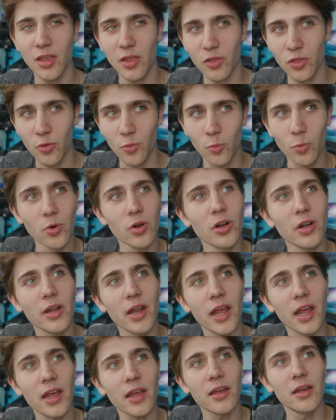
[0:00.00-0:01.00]
the
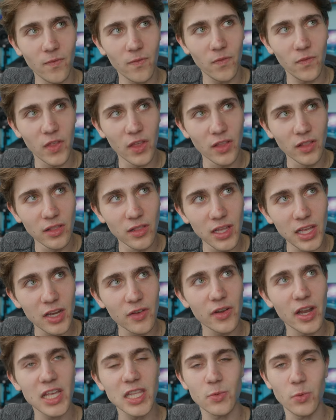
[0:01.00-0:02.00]
wording, the
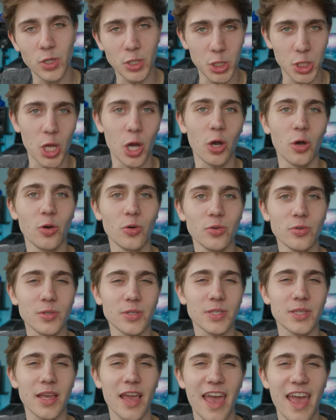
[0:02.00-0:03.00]
lyrics we
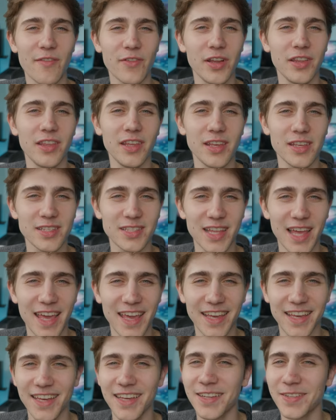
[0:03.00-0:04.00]
chose, everything is like,